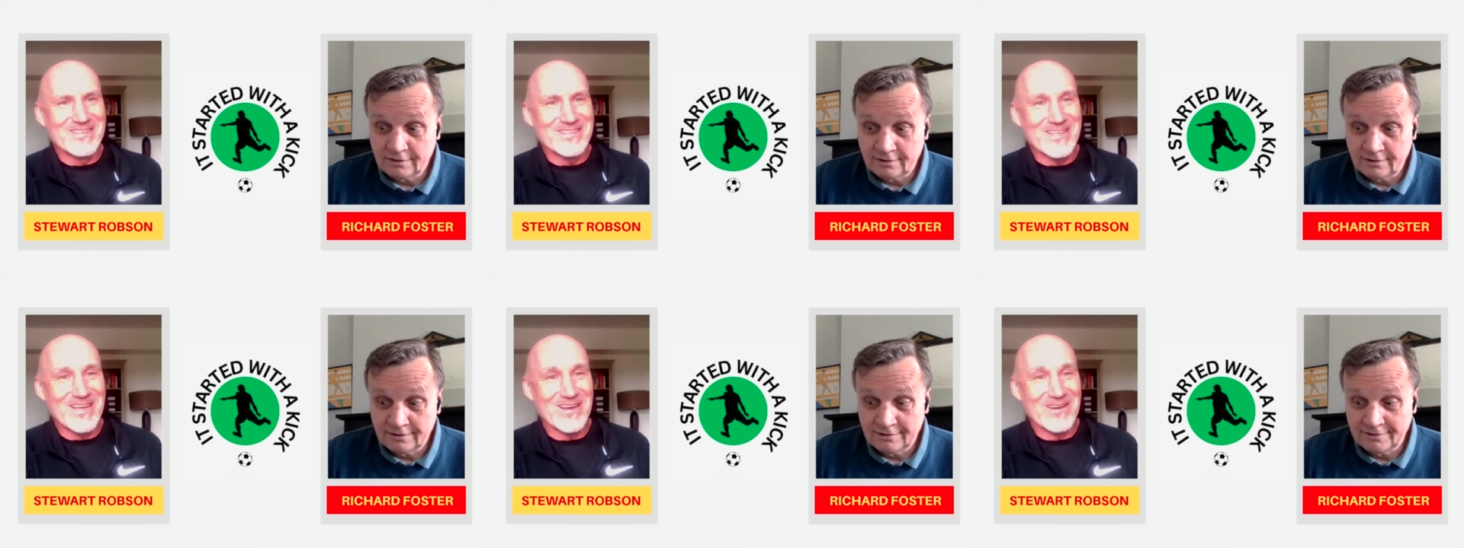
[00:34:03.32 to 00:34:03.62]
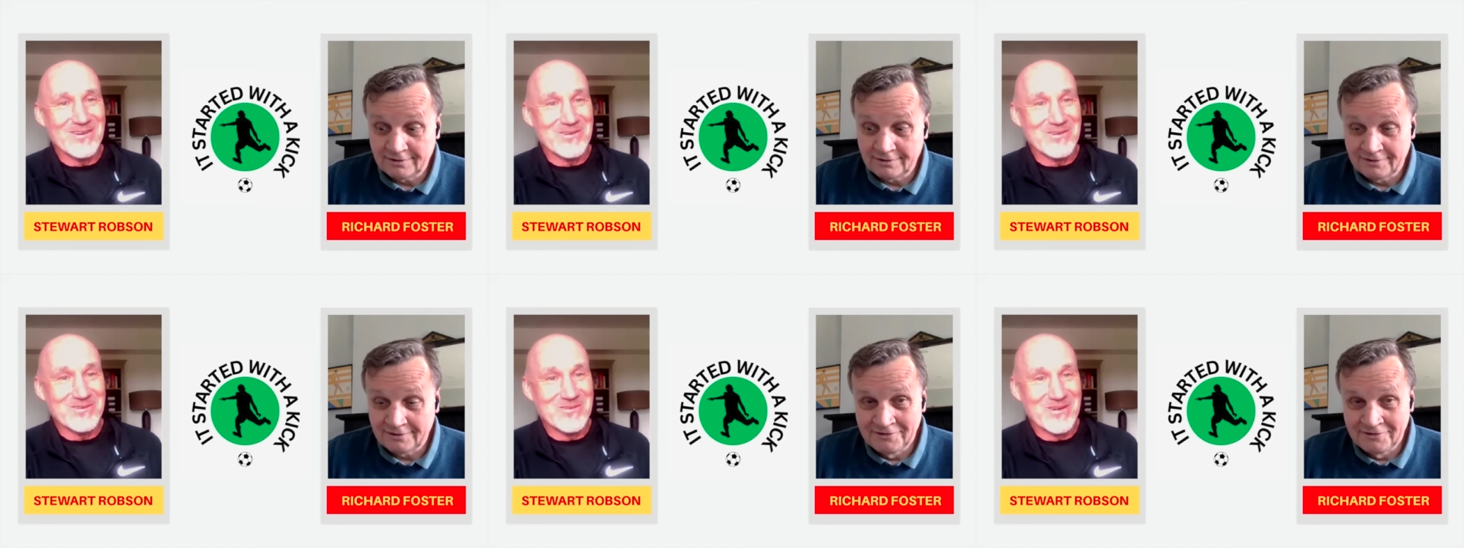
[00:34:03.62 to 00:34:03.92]

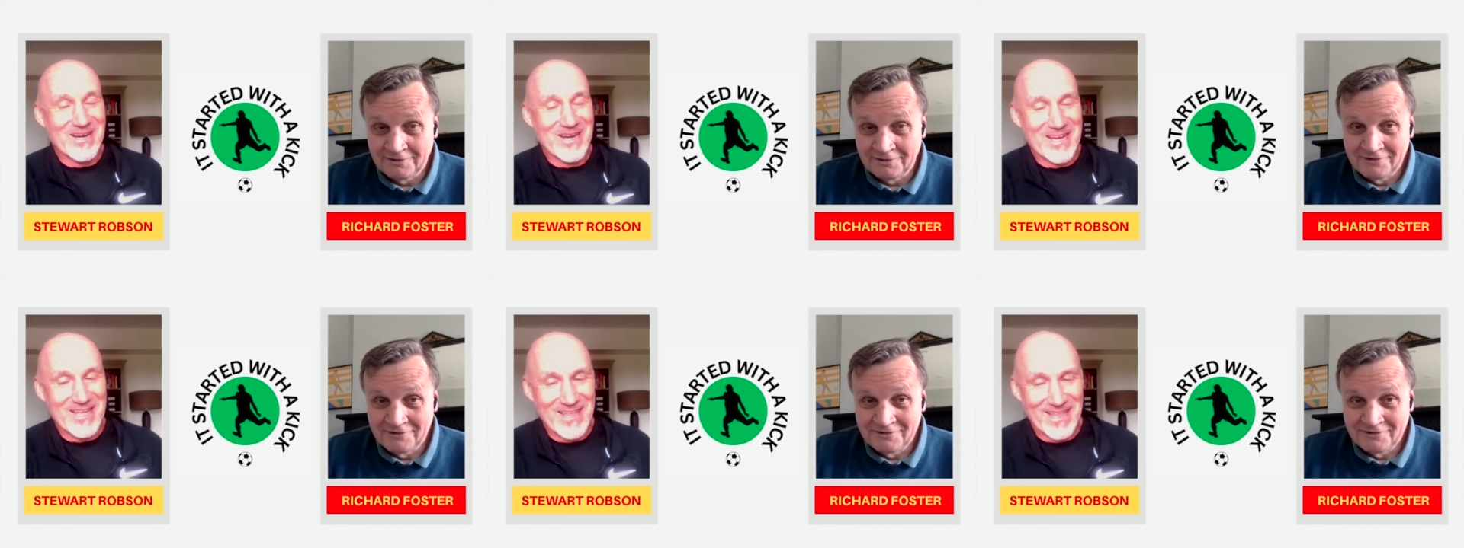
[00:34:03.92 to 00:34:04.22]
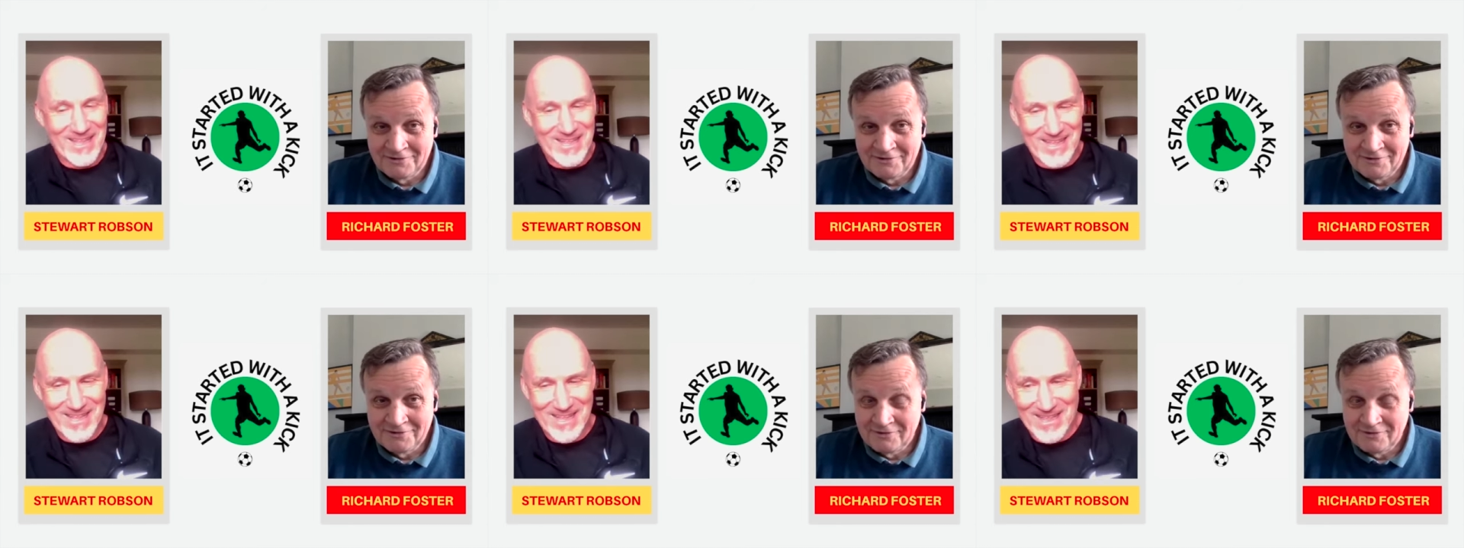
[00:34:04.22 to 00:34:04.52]
Speaker 1: So
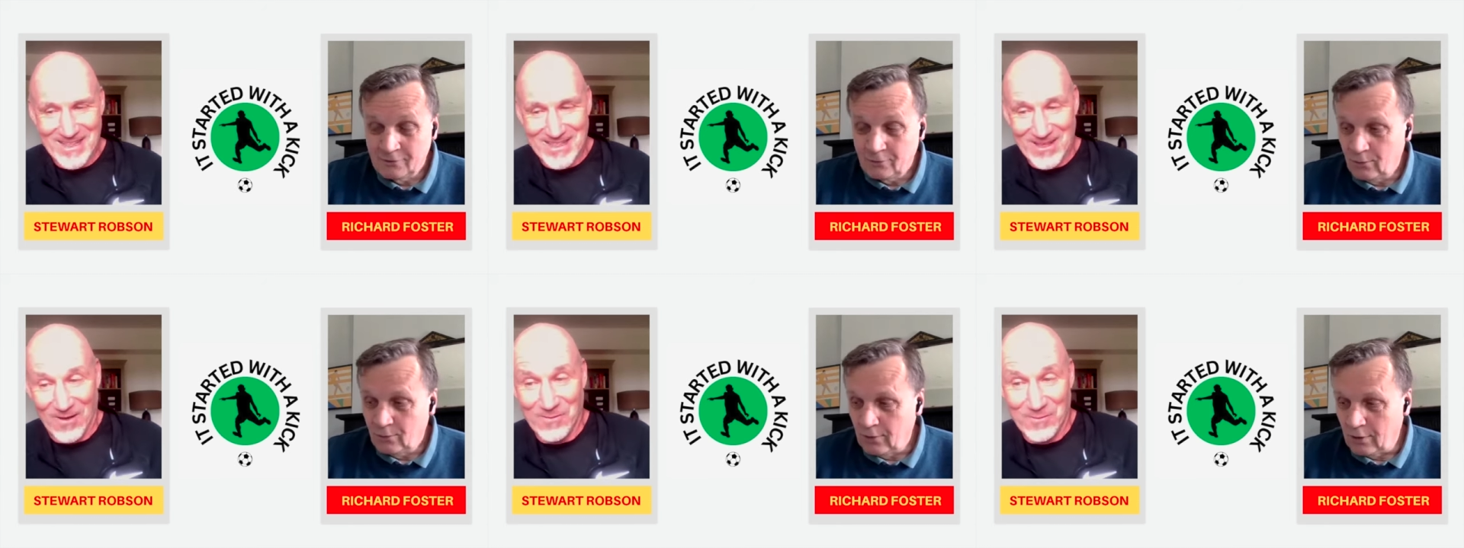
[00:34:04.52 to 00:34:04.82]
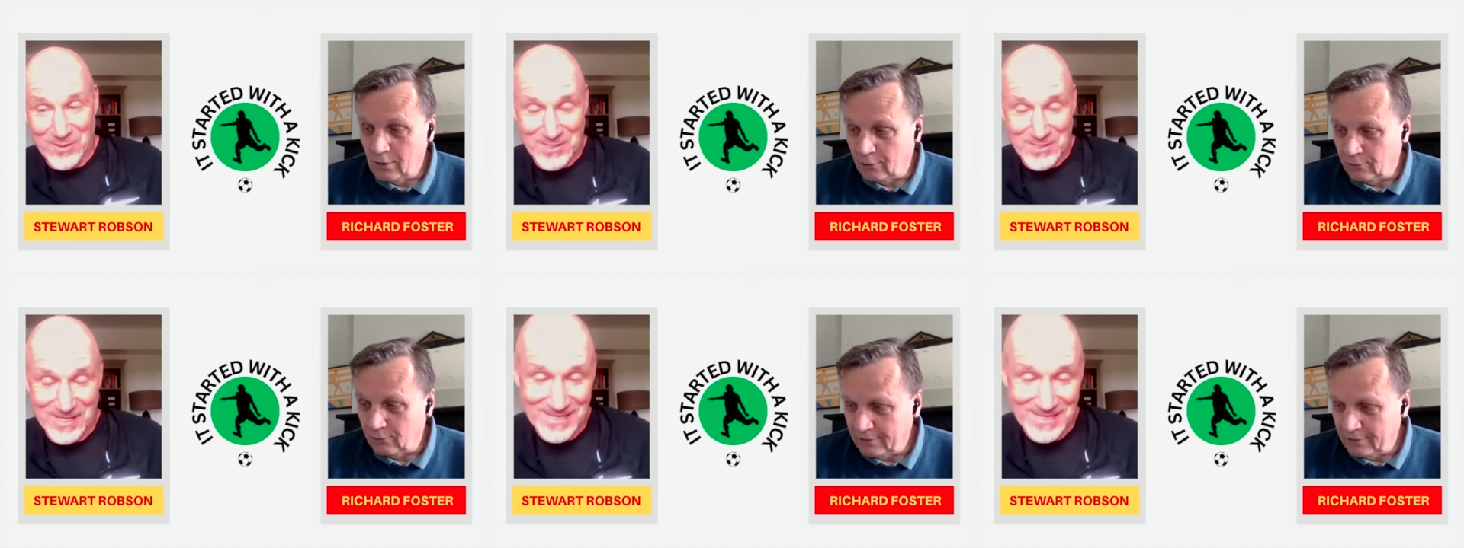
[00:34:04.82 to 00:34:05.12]

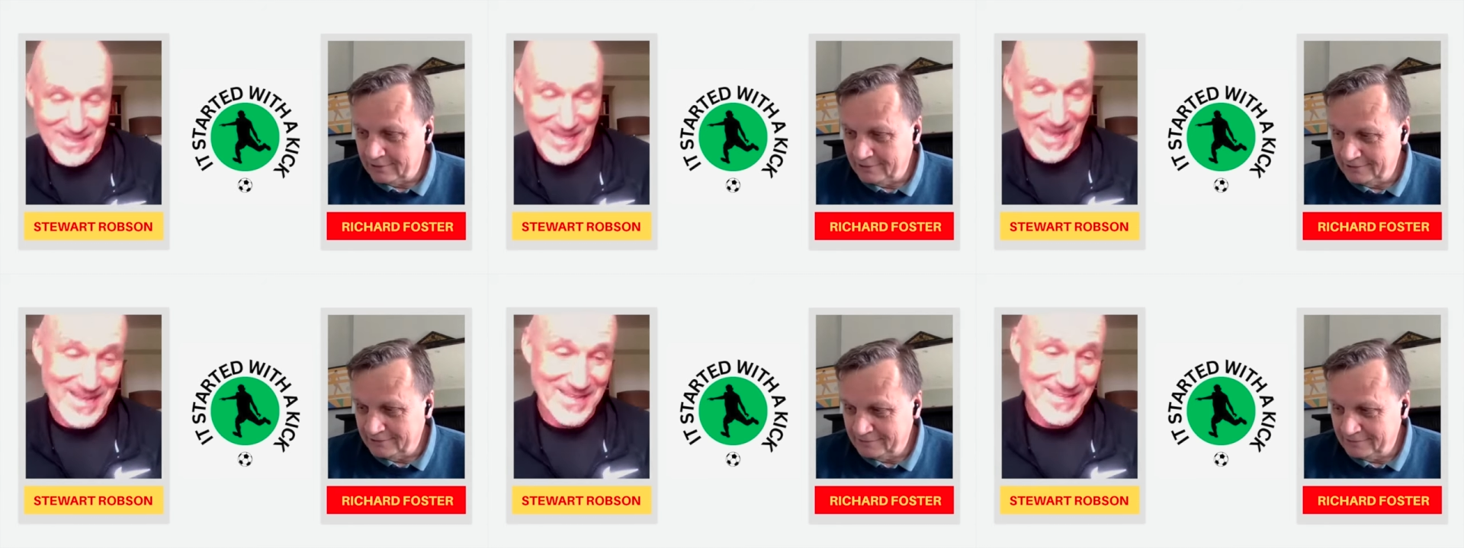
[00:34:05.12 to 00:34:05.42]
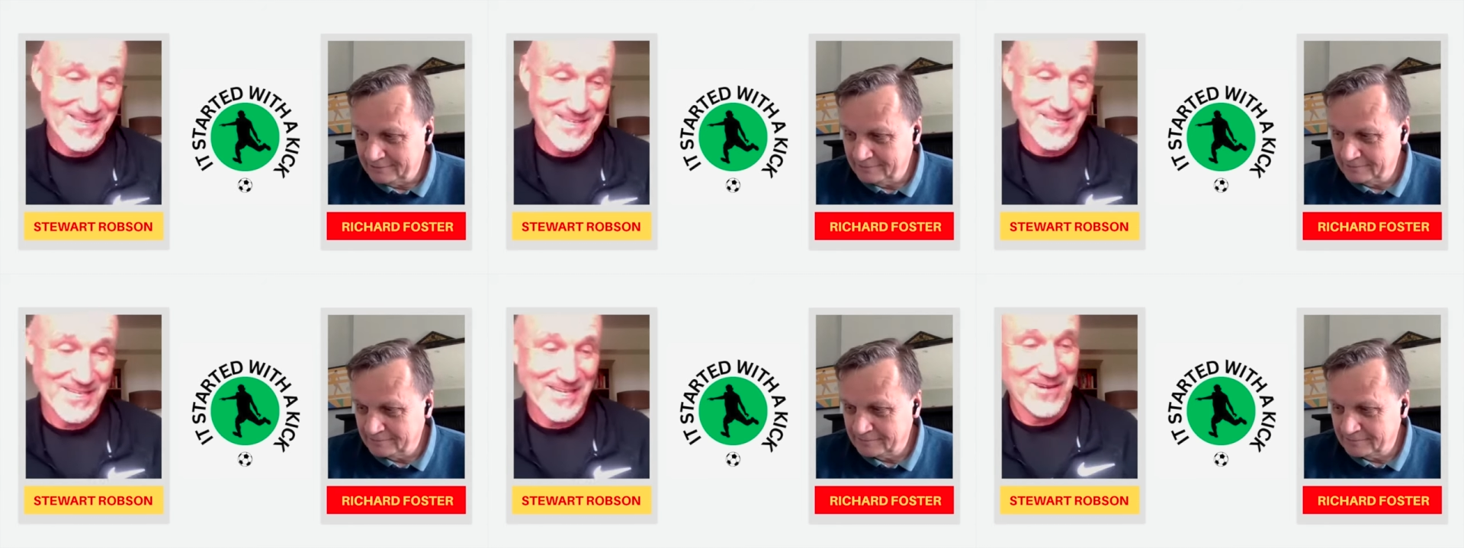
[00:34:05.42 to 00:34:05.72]
obviously that
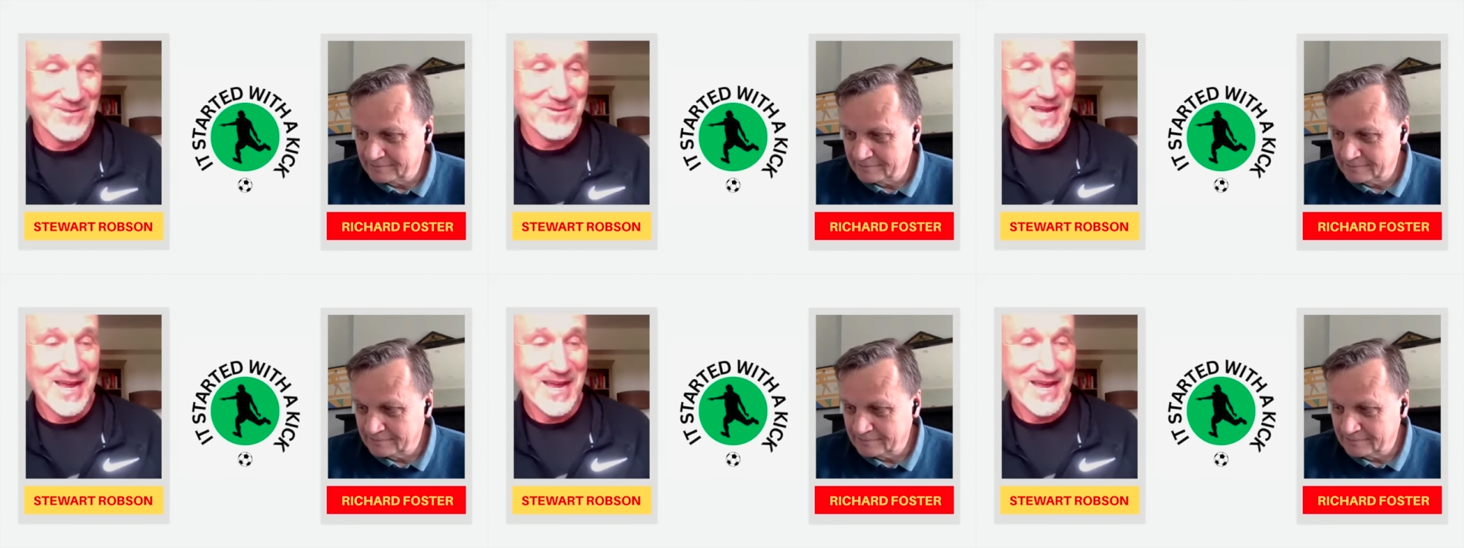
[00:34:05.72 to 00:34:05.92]
doesn't go